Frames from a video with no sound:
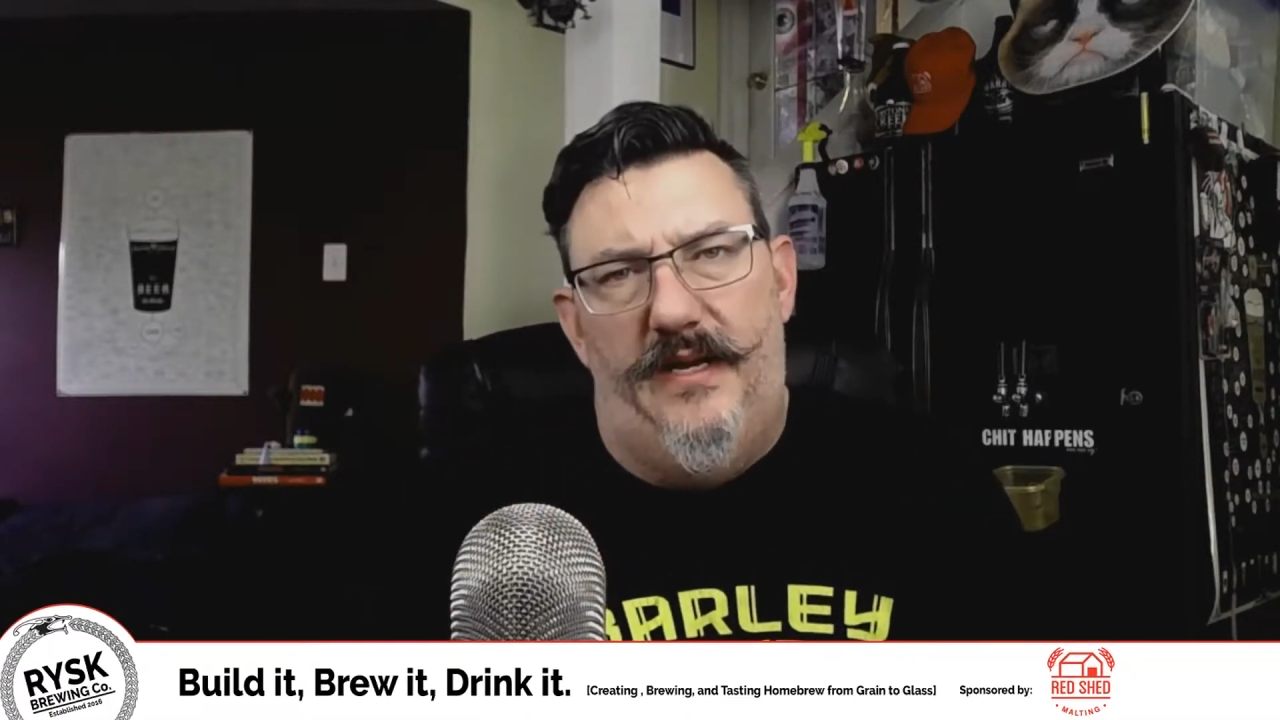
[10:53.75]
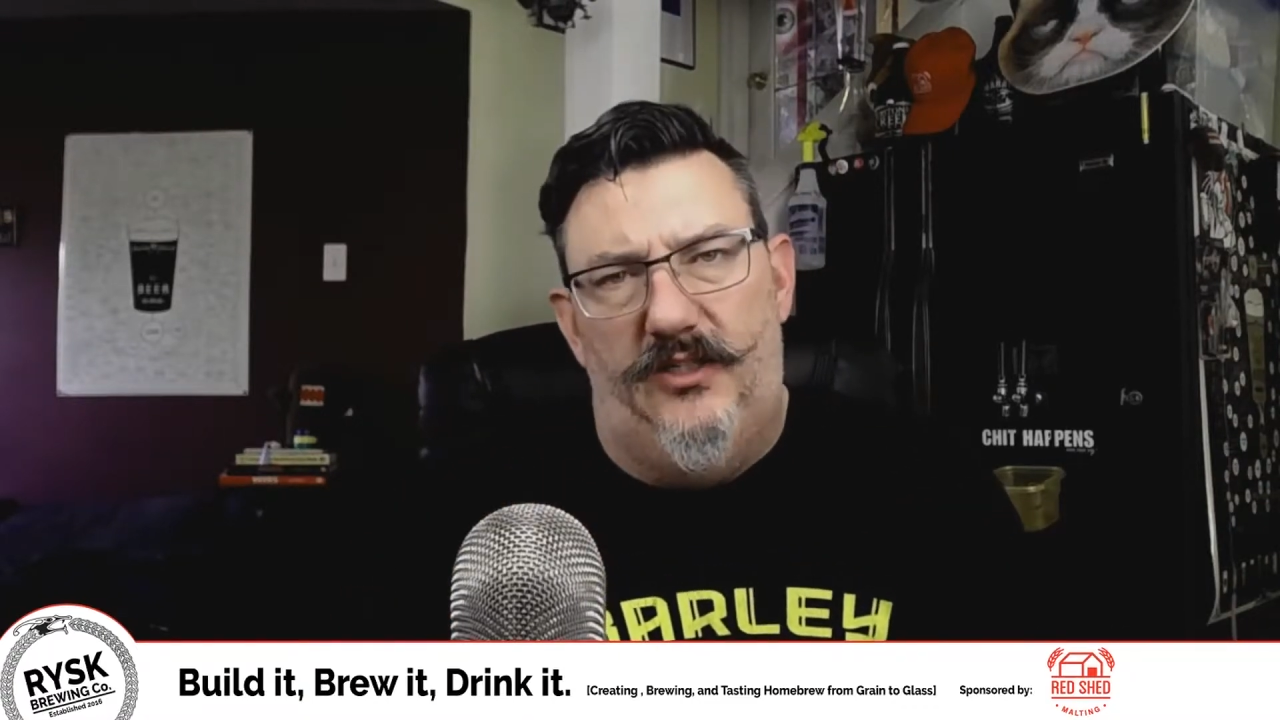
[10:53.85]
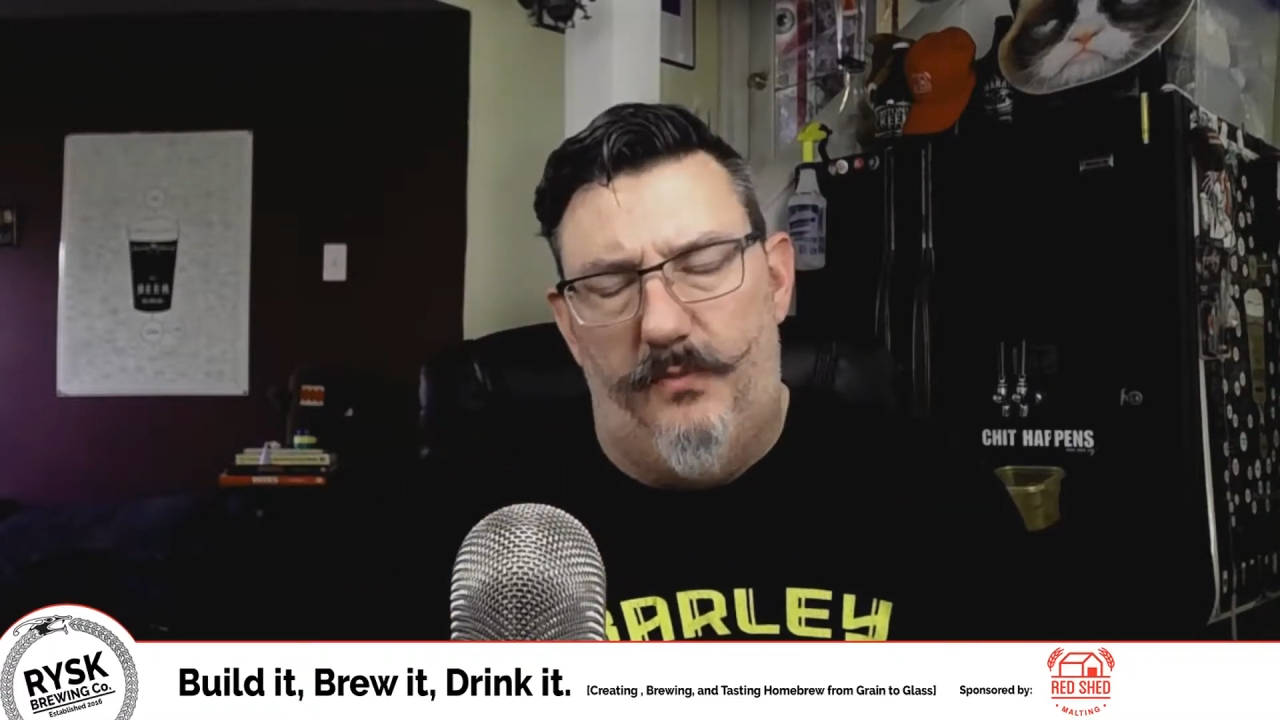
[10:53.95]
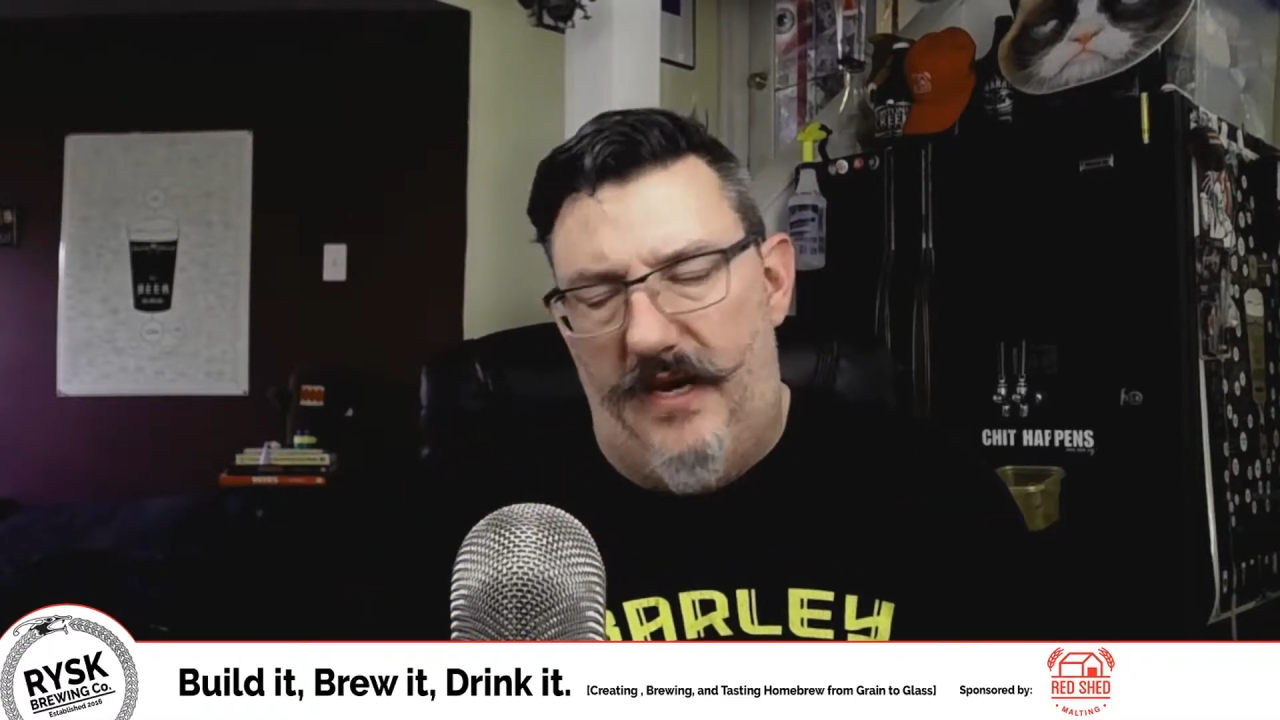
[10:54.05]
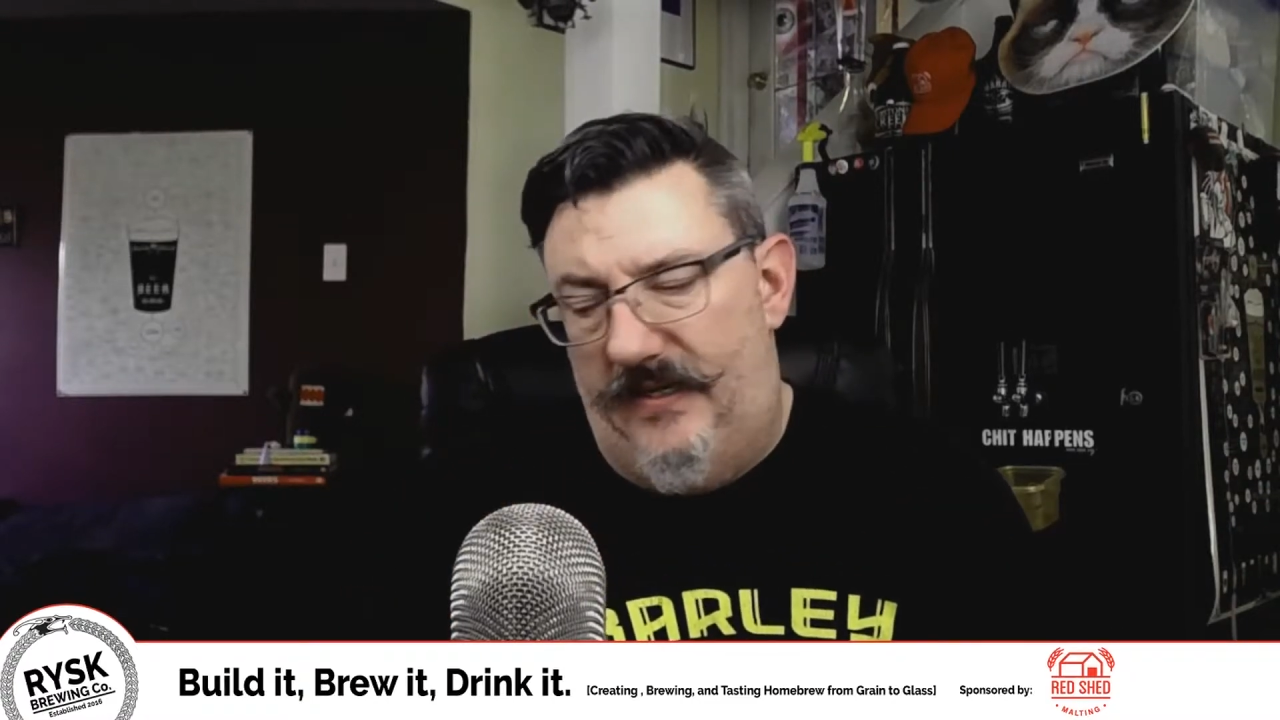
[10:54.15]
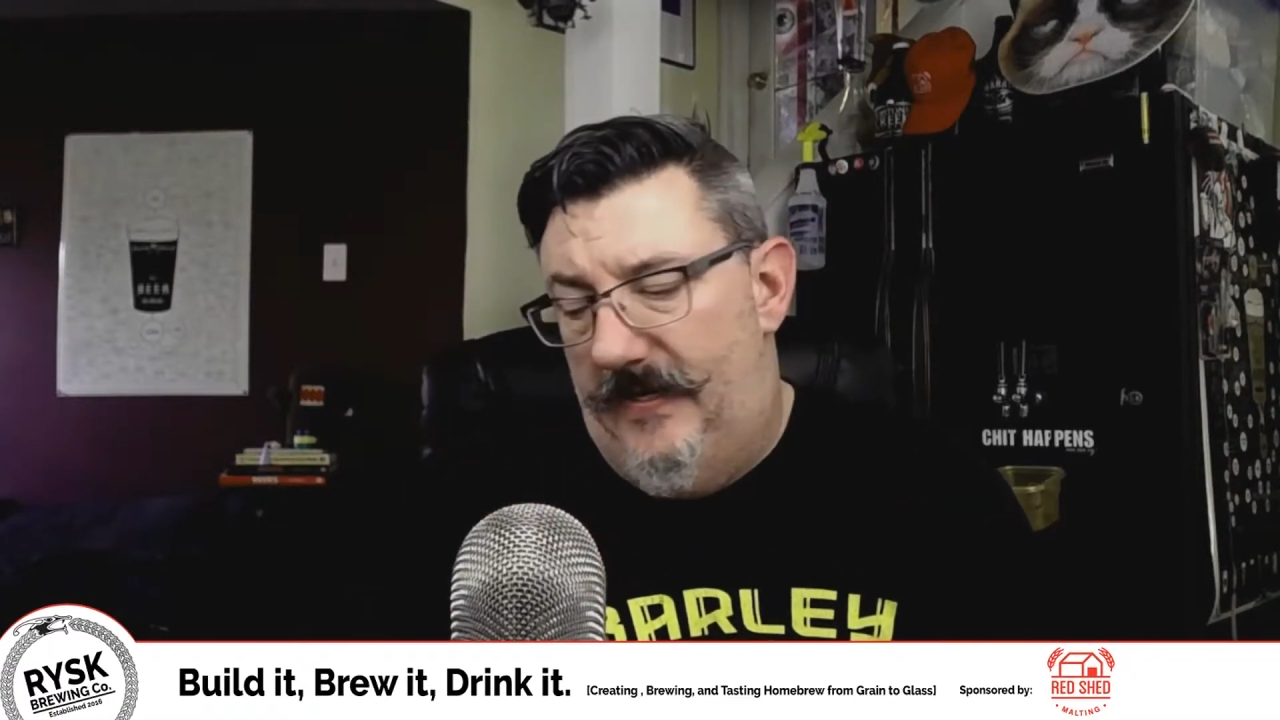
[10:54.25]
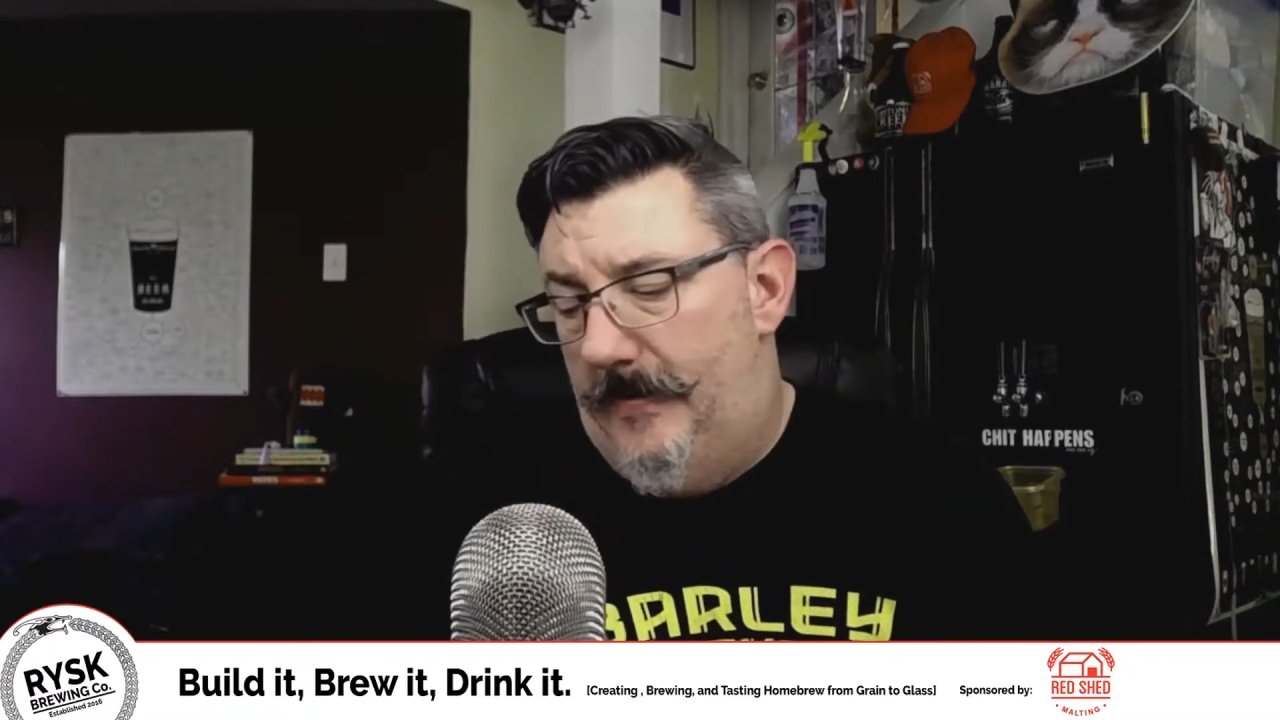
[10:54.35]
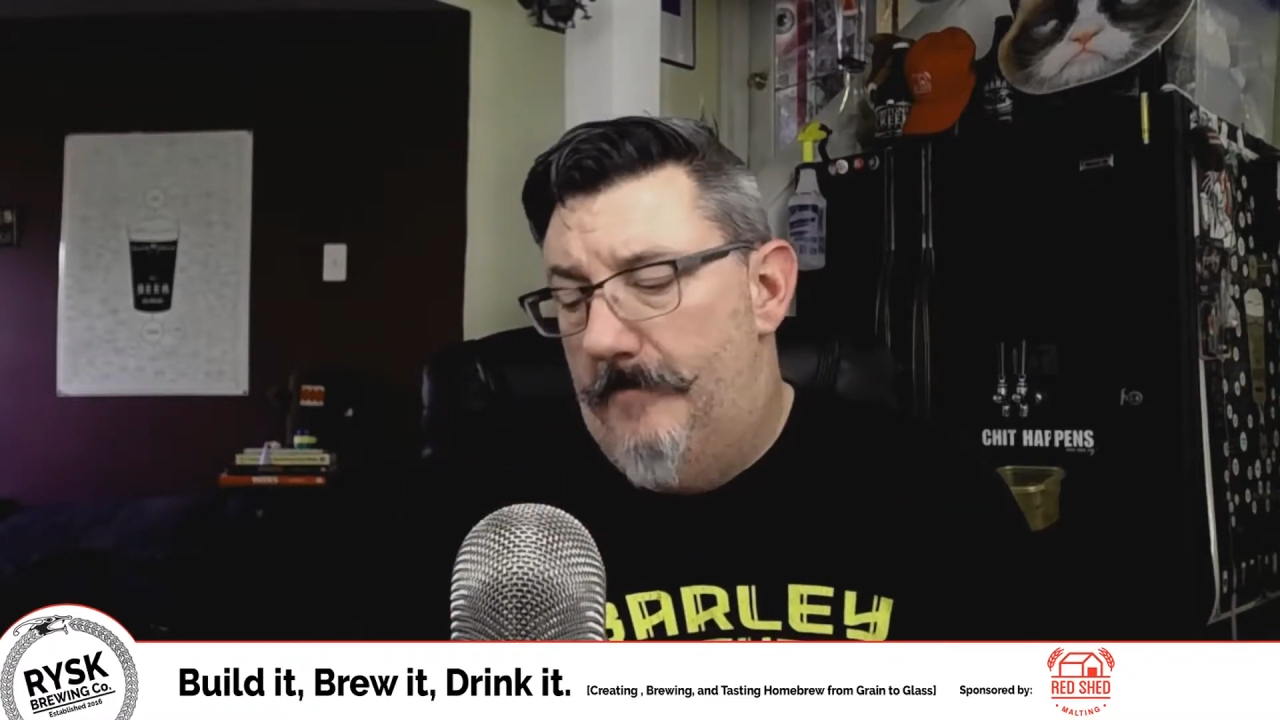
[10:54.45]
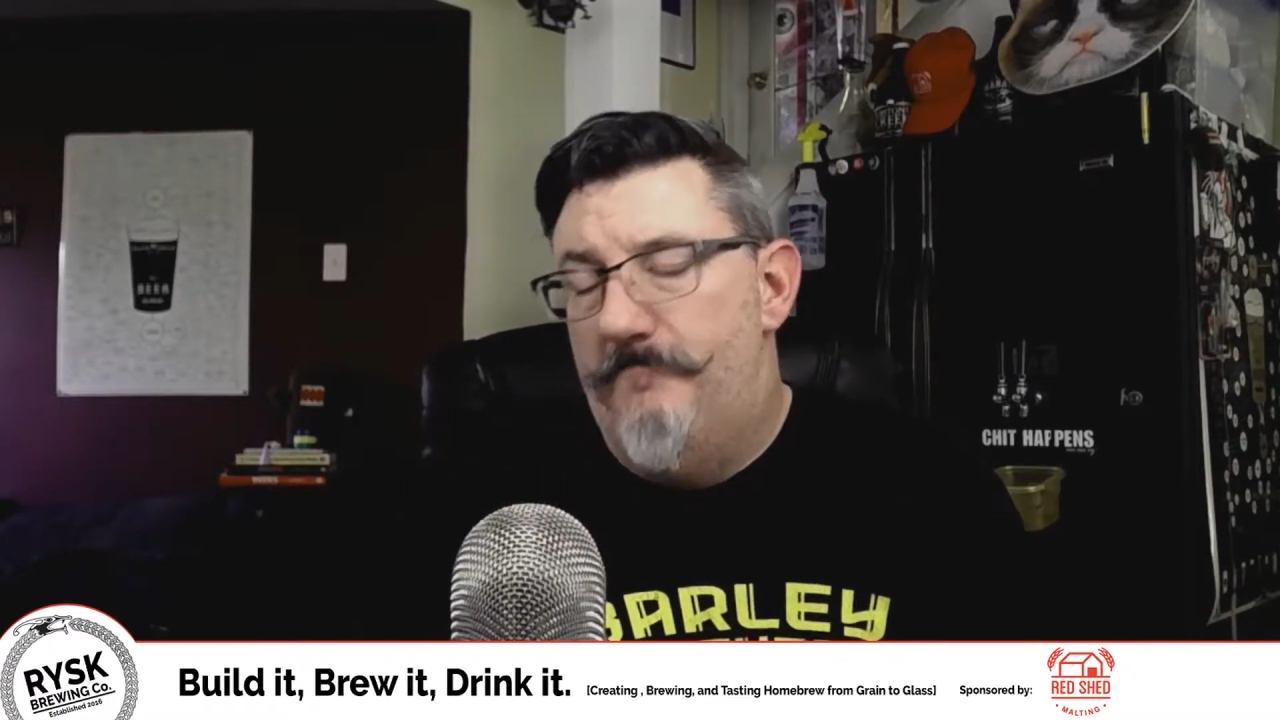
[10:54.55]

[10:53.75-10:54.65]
expected.